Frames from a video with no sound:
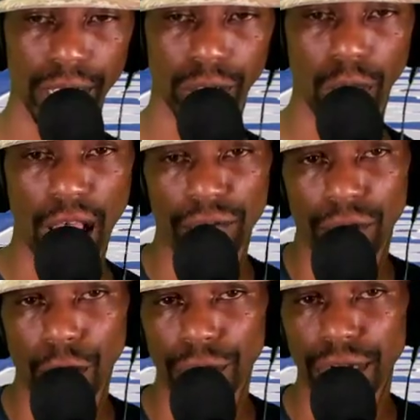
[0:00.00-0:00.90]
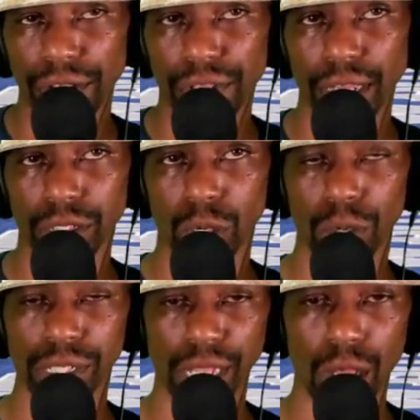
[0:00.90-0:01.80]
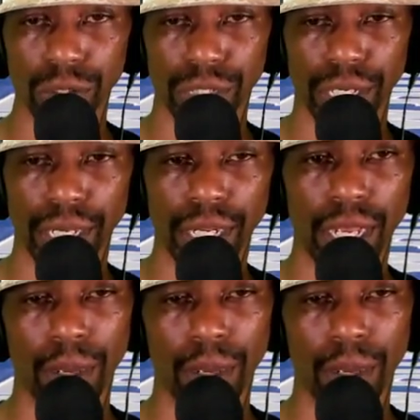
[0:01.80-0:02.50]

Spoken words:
so I haven't heard anything, so it sounds good.